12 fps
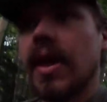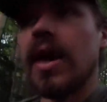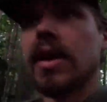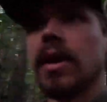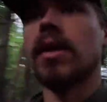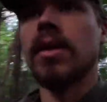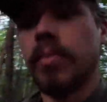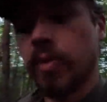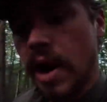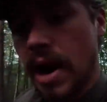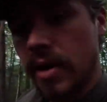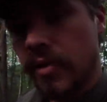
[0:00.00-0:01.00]
then
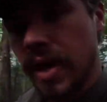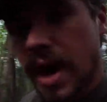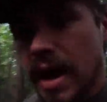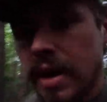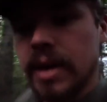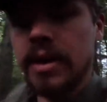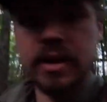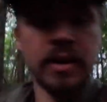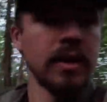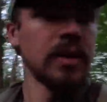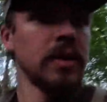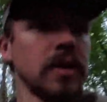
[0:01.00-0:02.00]
prior to that
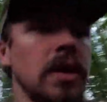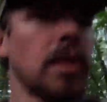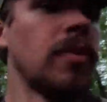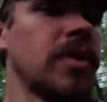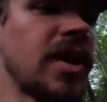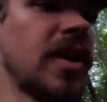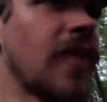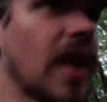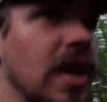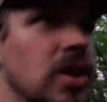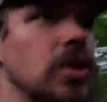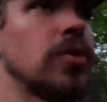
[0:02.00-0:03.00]
I'm going to see if I
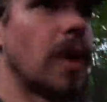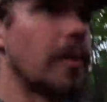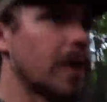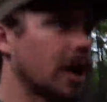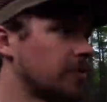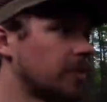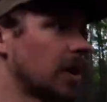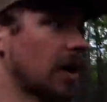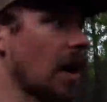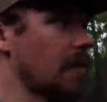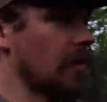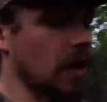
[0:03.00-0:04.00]
can shoot my biggest buck
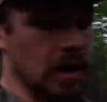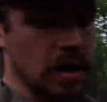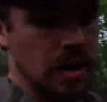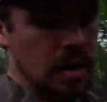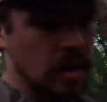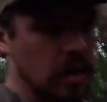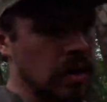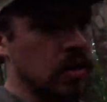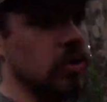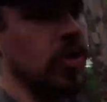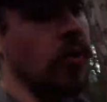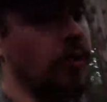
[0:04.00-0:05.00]
ever
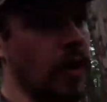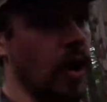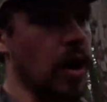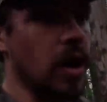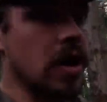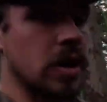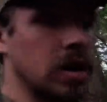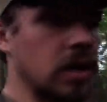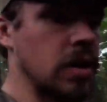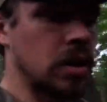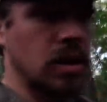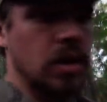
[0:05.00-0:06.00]
so far
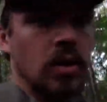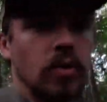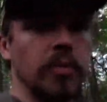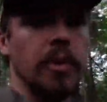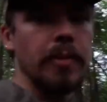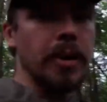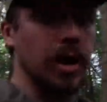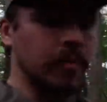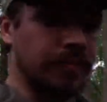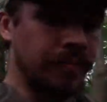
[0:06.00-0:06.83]
with my bow.